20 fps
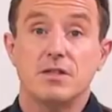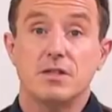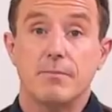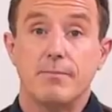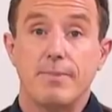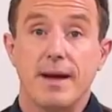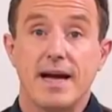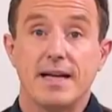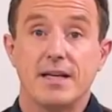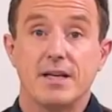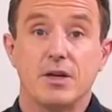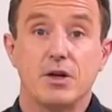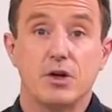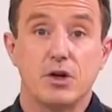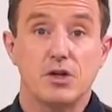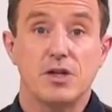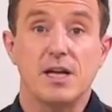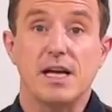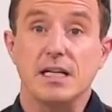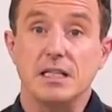Companion
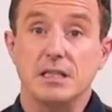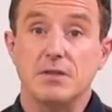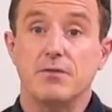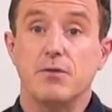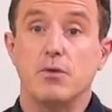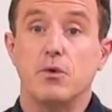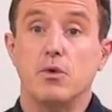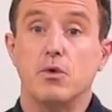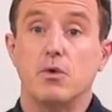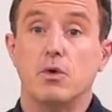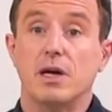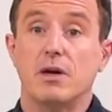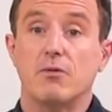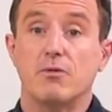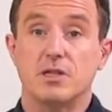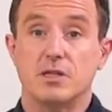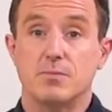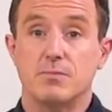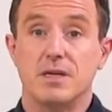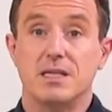goodies for
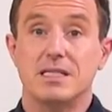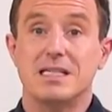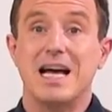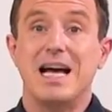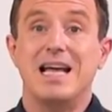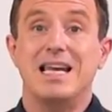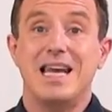Christmas,